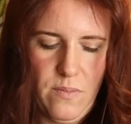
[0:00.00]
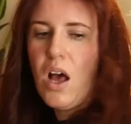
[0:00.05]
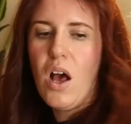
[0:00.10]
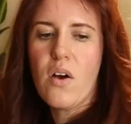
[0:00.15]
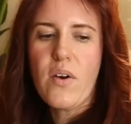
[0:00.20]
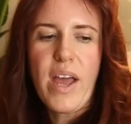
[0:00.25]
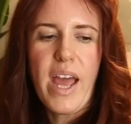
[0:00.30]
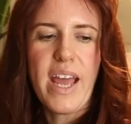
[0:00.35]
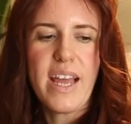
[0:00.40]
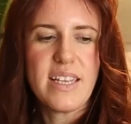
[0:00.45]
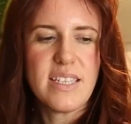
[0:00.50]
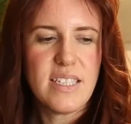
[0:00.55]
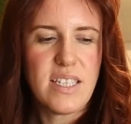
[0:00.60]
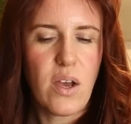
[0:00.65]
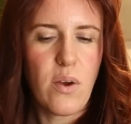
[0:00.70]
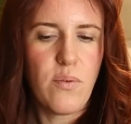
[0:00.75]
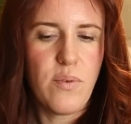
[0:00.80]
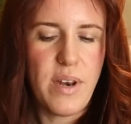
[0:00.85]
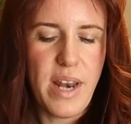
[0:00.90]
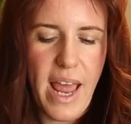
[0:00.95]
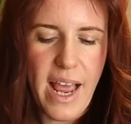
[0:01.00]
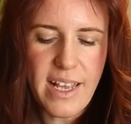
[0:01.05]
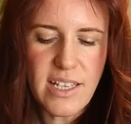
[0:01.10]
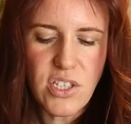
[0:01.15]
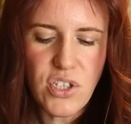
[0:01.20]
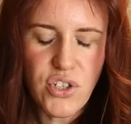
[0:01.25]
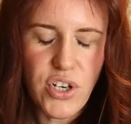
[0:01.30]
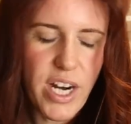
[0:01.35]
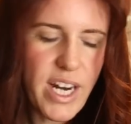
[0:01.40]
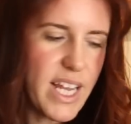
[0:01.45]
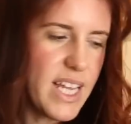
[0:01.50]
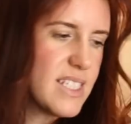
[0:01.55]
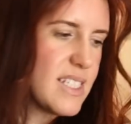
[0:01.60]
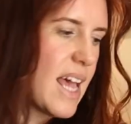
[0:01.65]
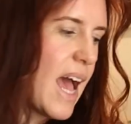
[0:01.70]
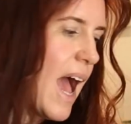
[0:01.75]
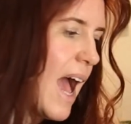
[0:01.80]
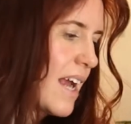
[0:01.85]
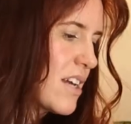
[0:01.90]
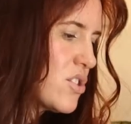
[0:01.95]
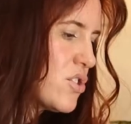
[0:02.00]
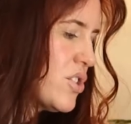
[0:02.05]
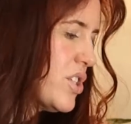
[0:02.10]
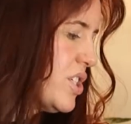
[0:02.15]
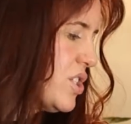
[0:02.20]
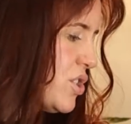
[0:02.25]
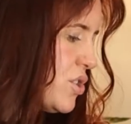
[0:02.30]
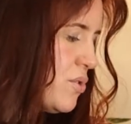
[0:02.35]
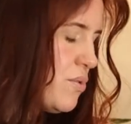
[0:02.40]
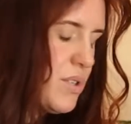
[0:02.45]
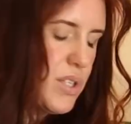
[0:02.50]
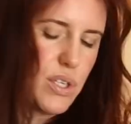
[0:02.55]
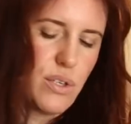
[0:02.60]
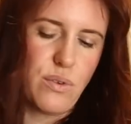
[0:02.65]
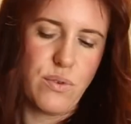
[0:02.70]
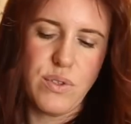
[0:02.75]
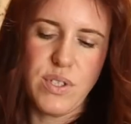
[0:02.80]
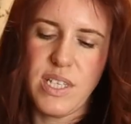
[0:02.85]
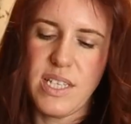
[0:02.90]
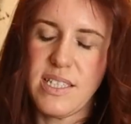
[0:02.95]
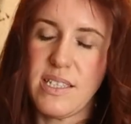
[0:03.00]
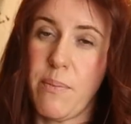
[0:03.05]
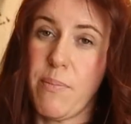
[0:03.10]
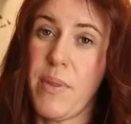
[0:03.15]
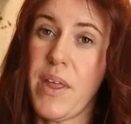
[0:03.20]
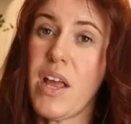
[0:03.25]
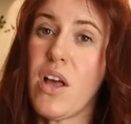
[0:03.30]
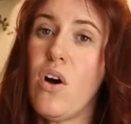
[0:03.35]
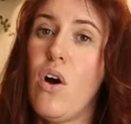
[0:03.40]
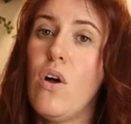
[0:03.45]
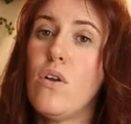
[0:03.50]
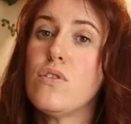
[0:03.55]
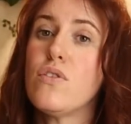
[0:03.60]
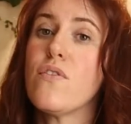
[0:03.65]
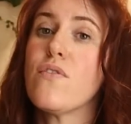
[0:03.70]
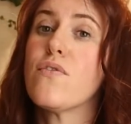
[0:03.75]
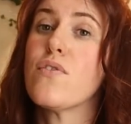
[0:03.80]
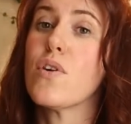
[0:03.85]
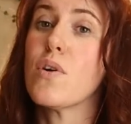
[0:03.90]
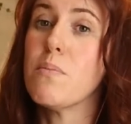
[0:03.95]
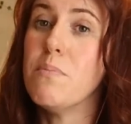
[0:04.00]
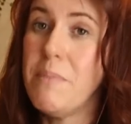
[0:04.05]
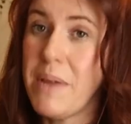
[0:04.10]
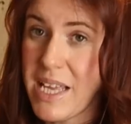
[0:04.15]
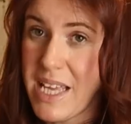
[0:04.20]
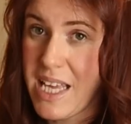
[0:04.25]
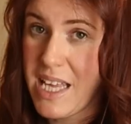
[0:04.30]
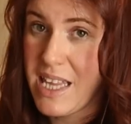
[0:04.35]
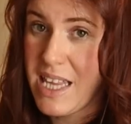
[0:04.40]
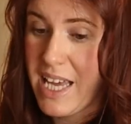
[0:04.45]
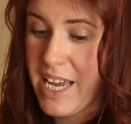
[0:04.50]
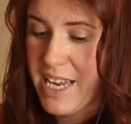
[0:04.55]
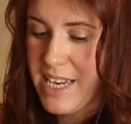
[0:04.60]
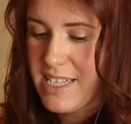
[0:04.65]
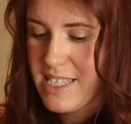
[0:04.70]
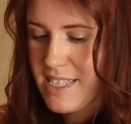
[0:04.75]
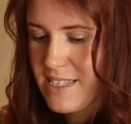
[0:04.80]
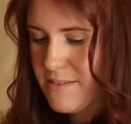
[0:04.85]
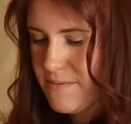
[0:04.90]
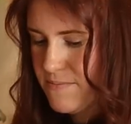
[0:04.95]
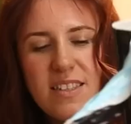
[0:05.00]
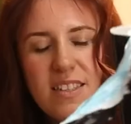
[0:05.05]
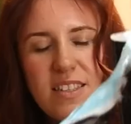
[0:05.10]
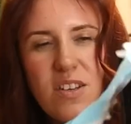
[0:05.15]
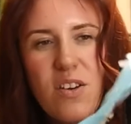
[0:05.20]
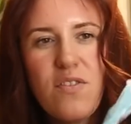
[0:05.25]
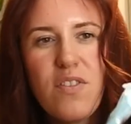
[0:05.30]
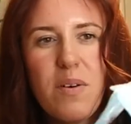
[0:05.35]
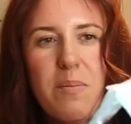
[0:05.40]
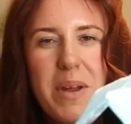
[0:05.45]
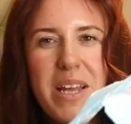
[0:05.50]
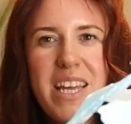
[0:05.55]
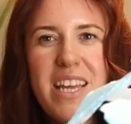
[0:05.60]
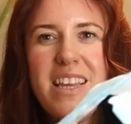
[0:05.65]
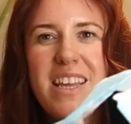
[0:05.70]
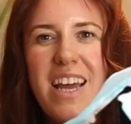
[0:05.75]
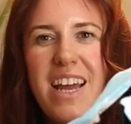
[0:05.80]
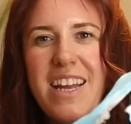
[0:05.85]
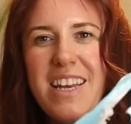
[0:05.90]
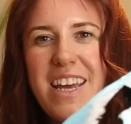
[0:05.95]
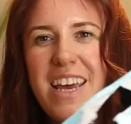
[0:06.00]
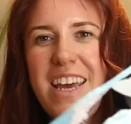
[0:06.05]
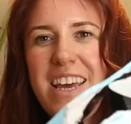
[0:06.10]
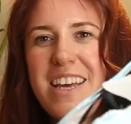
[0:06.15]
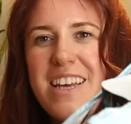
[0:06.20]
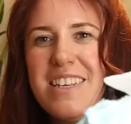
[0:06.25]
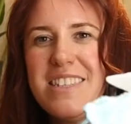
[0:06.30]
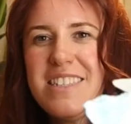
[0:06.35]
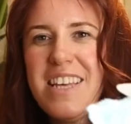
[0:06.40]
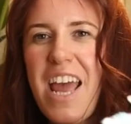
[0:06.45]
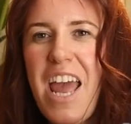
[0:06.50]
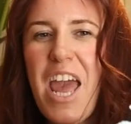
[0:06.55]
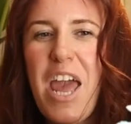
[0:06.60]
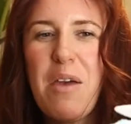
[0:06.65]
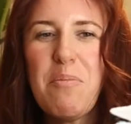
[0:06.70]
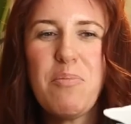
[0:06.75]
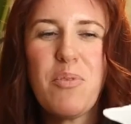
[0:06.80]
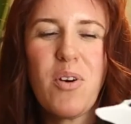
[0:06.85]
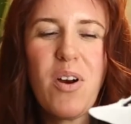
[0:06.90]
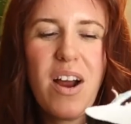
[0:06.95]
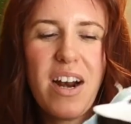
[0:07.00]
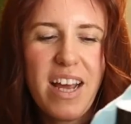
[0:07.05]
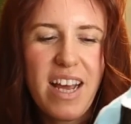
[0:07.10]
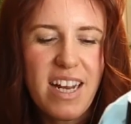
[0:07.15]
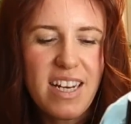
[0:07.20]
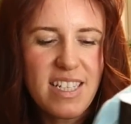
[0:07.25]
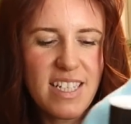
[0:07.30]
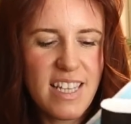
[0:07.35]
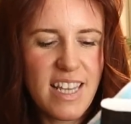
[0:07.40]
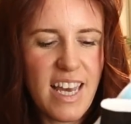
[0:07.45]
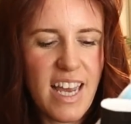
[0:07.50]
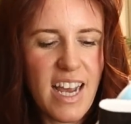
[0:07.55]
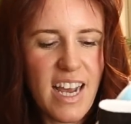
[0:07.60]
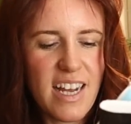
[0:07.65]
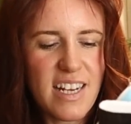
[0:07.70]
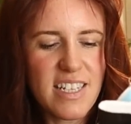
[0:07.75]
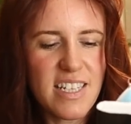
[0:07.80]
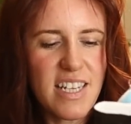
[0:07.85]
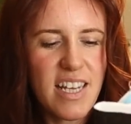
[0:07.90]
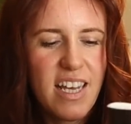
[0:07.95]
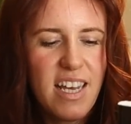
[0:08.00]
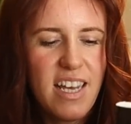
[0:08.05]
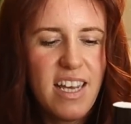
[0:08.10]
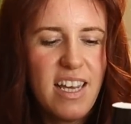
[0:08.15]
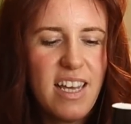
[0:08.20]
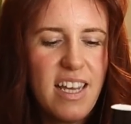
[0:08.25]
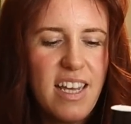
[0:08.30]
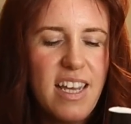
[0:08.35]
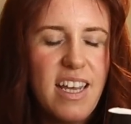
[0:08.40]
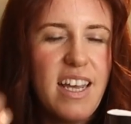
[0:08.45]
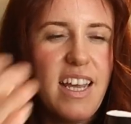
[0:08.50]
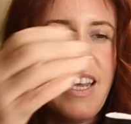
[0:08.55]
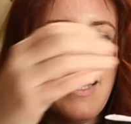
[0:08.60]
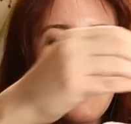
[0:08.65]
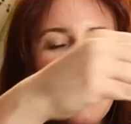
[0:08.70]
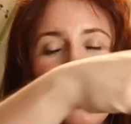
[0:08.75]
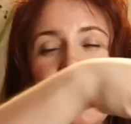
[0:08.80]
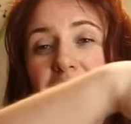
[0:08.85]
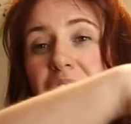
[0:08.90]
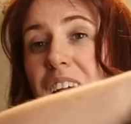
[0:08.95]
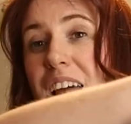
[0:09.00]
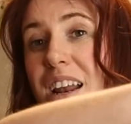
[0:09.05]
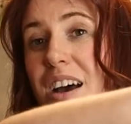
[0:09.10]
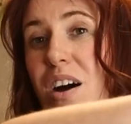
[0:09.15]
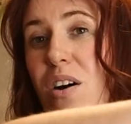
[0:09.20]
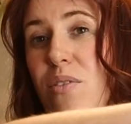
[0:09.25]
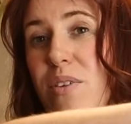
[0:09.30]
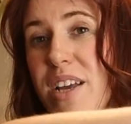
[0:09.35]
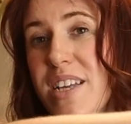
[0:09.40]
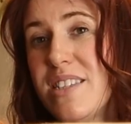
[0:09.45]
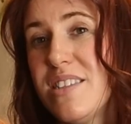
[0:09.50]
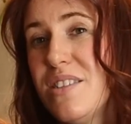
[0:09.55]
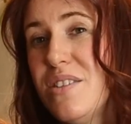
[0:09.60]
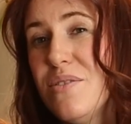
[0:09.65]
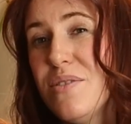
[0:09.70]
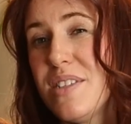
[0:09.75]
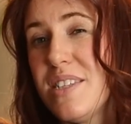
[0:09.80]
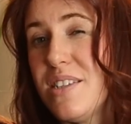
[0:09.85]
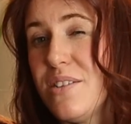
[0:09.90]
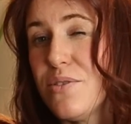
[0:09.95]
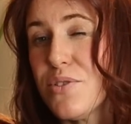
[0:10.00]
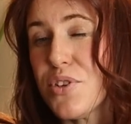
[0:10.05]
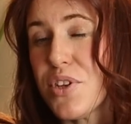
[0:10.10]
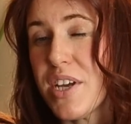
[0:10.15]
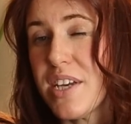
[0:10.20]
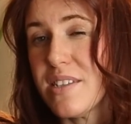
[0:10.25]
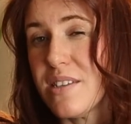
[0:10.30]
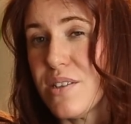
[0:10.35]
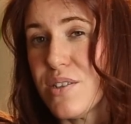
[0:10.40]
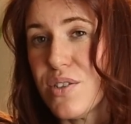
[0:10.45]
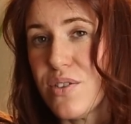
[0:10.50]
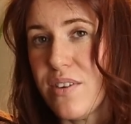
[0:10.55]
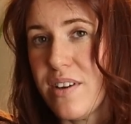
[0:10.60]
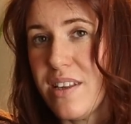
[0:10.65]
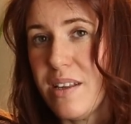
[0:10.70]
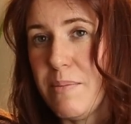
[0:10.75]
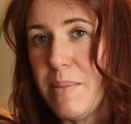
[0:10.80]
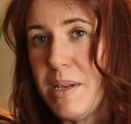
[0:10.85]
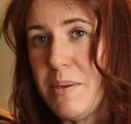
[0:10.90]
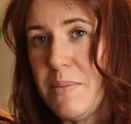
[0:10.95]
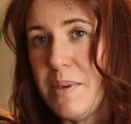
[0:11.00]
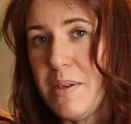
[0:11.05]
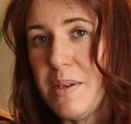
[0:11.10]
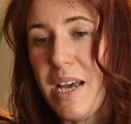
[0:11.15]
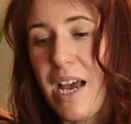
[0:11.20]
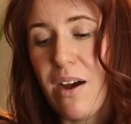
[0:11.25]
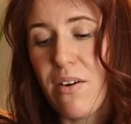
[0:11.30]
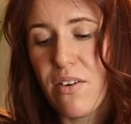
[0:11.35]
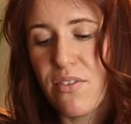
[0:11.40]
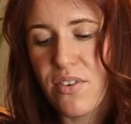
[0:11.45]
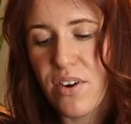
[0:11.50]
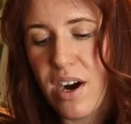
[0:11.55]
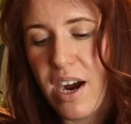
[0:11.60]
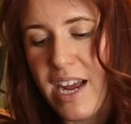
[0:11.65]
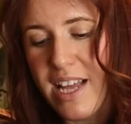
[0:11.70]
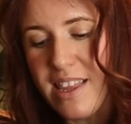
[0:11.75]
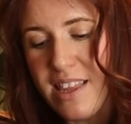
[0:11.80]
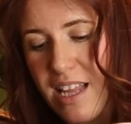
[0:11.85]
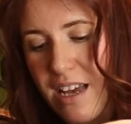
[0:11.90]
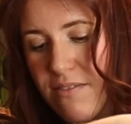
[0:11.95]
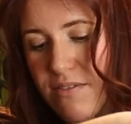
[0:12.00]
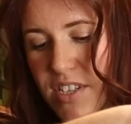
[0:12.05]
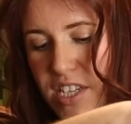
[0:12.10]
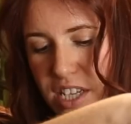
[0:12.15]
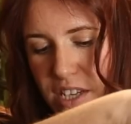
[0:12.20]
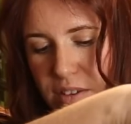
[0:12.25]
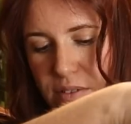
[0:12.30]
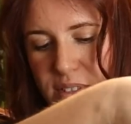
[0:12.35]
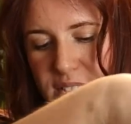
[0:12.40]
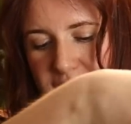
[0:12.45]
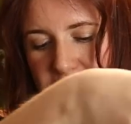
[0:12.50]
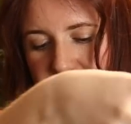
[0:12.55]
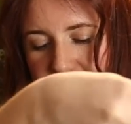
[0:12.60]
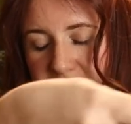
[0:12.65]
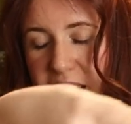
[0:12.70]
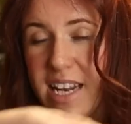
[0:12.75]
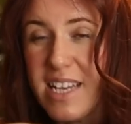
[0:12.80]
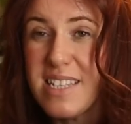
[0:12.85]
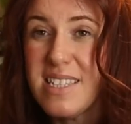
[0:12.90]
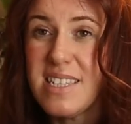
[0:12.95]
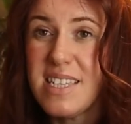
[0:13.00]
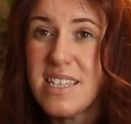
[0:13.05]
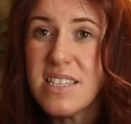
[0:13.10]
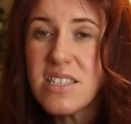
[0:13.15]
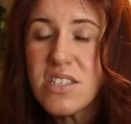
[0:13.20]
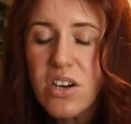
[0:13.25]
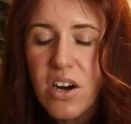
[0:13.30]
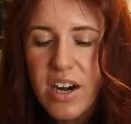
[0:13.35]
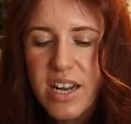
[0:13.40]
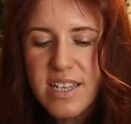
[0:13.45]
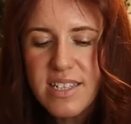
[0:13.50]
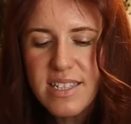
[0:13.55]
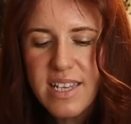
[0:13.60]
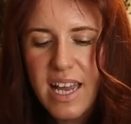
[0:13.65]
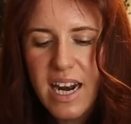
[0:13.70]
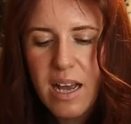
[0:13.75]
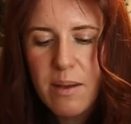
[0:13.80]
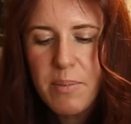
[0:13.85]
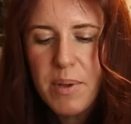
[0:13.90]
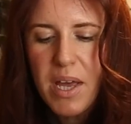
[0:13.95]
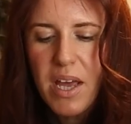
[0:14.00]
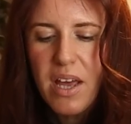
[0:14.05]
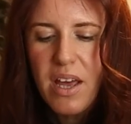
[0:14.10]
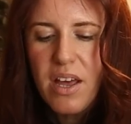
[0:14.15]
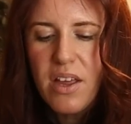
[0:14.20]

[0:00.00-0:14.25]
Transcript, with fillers: Okay, so next trick is actually to use something called vermiculite. So vermiculite is a product that is not all, it's used usually as a soil amendment. However, I love to use it in a seed starting setup.